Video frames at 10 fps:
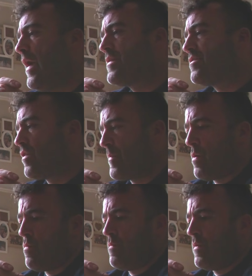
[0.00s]
It's all
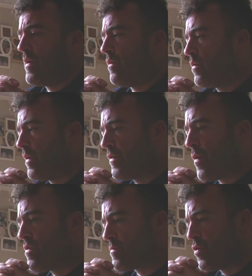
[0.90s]
about, you know,
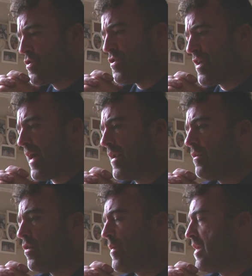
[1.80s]
doing as much as you
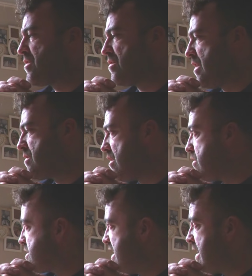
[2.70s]
can. I mean, it's
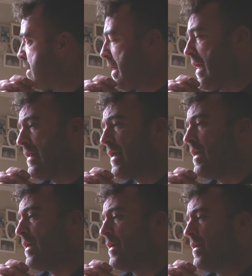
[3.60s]
not turning a blind
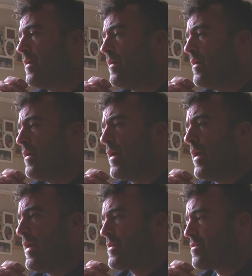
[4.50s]
eye.
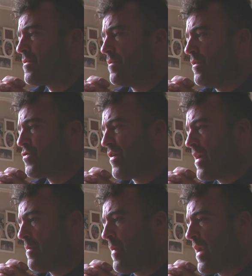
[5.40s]
It's
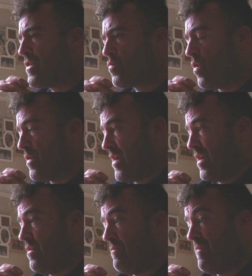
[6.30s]
trying to manage what you
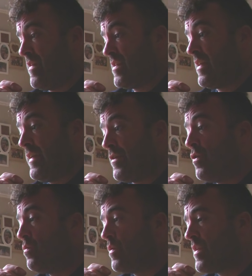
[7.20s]
can physically
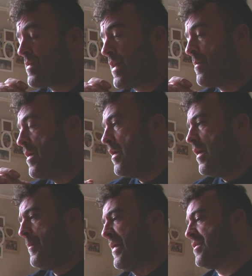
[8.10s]
do with your time,
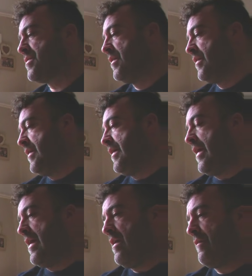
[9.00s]
because
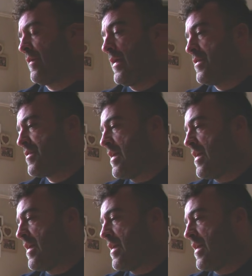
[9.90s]
if, like you're